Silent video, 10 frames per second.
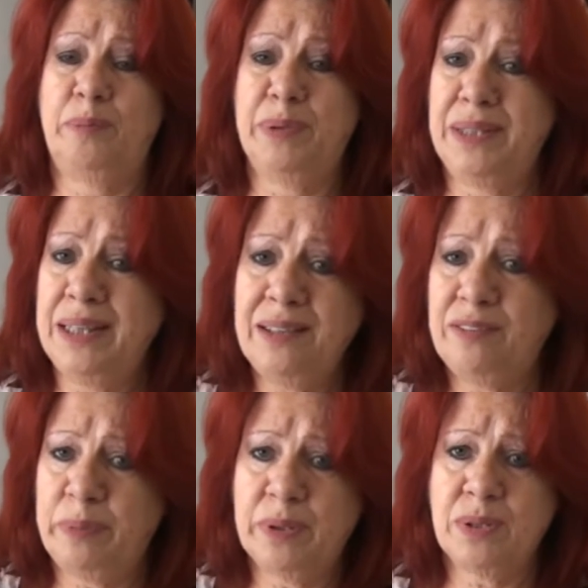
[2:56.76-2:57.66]

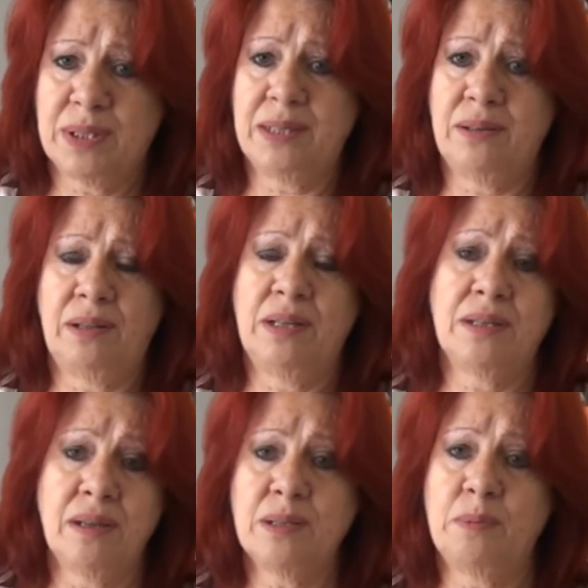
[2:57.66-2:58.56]
believe, because
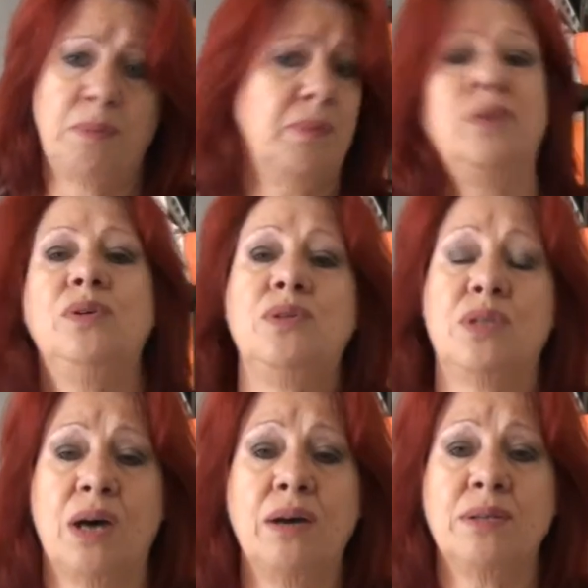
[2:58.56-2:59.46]
there's lots of people who
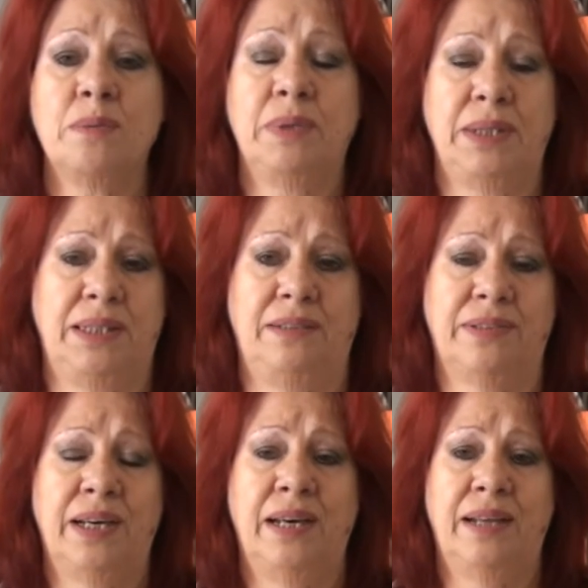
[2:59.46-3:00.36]
don't
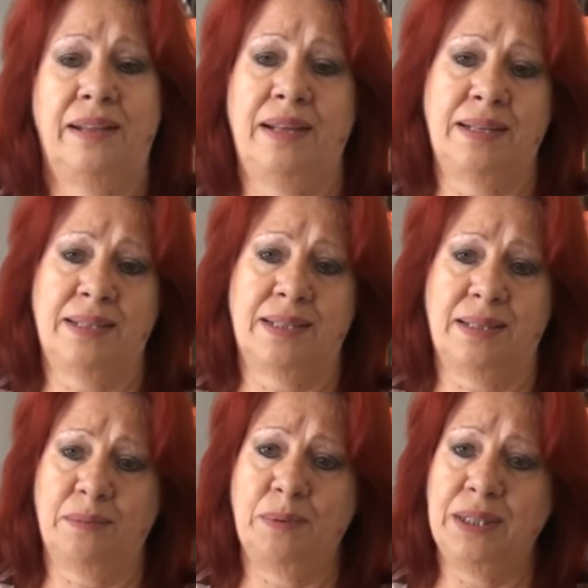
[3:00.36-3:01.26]
believe
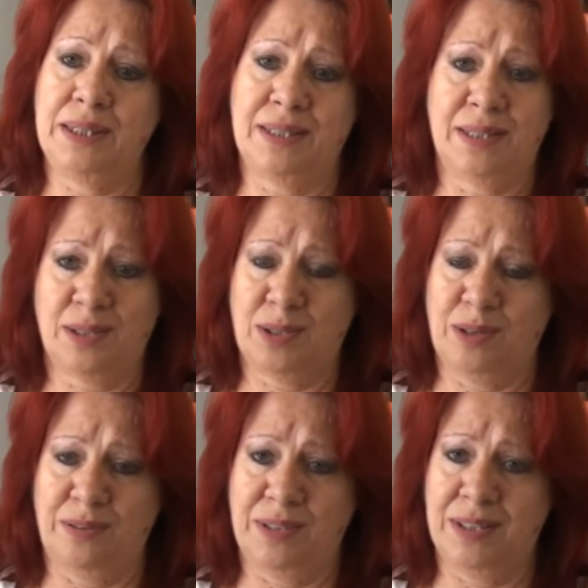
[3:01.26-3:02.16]
that we
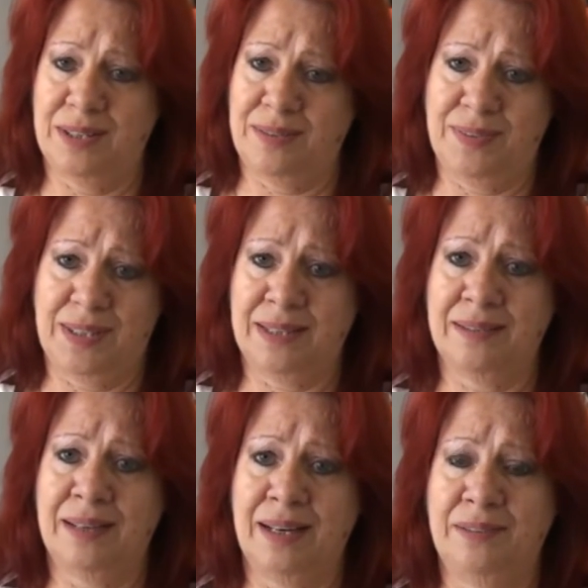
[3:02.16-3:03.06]
exist after this
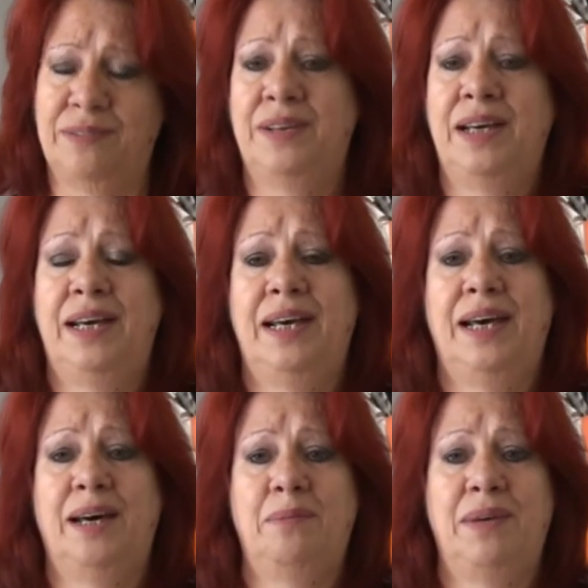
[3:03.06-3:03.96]
physical life,
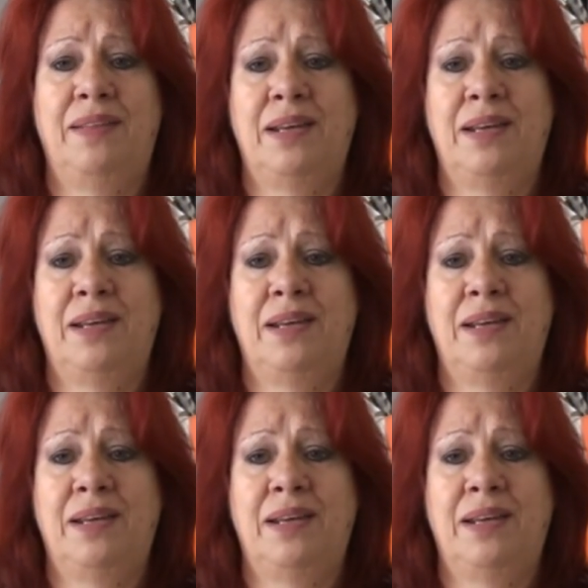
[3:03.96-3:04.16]
and